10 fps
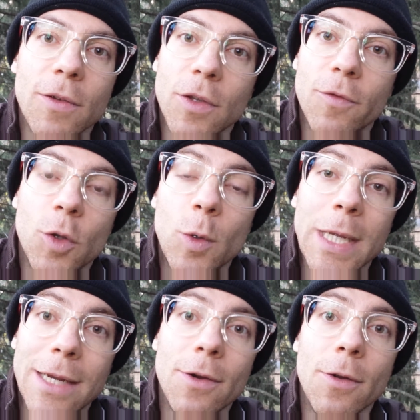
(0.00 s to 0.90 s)
if you
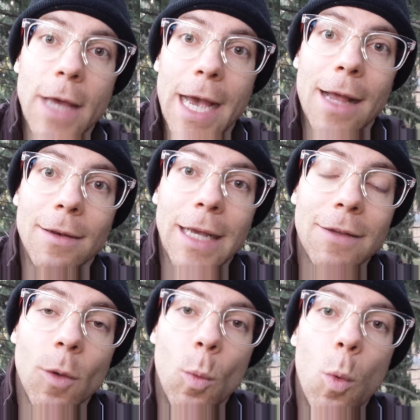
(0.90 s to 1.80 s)
hear that, that's a
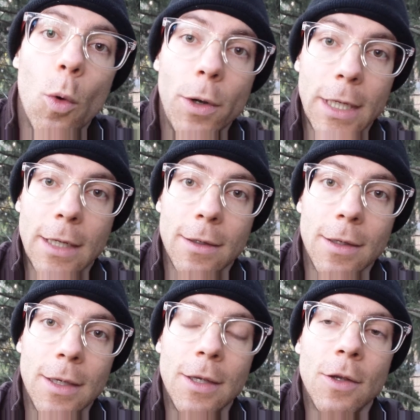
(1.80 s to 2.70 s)
warning.
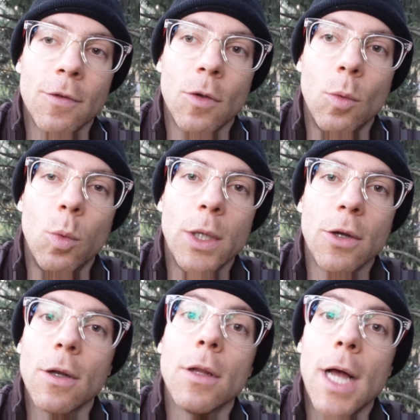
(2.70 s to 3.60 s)
So when you're
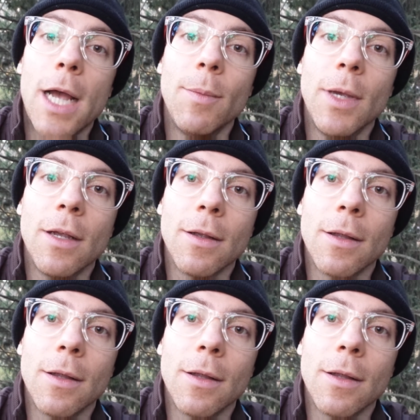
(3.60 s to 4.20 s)
climbing,